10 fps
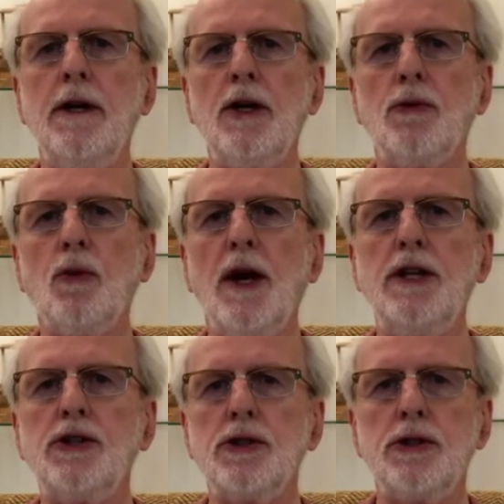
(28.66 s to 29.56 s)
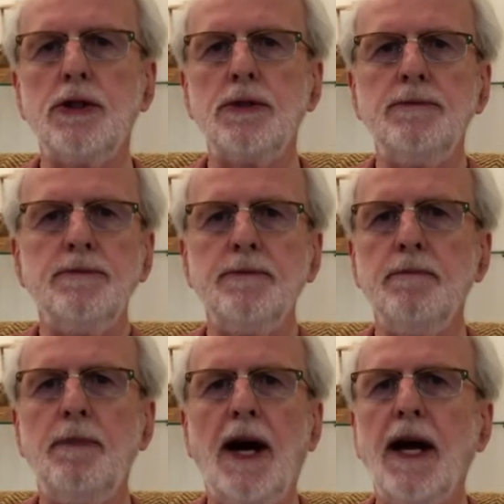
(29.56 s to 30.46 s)
a racial
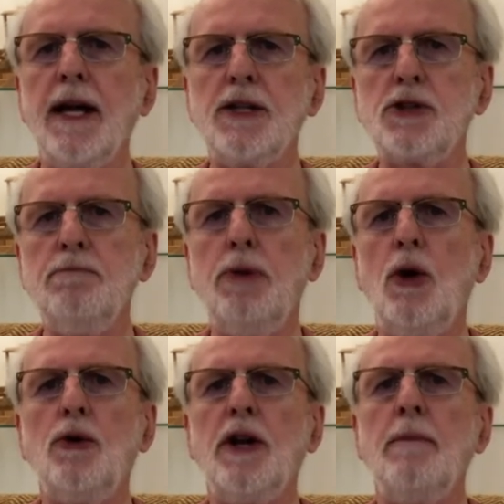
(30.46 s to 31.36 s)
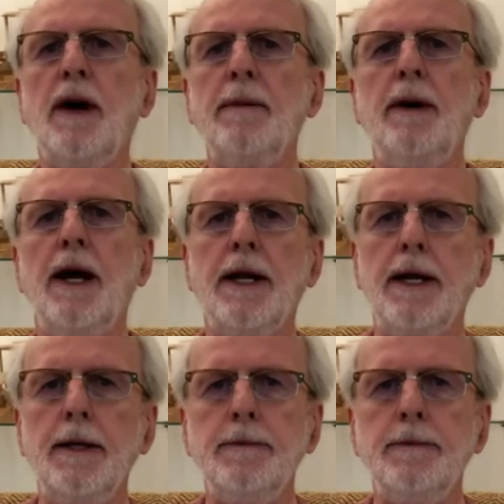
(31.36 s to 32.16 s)
bias bone in my body.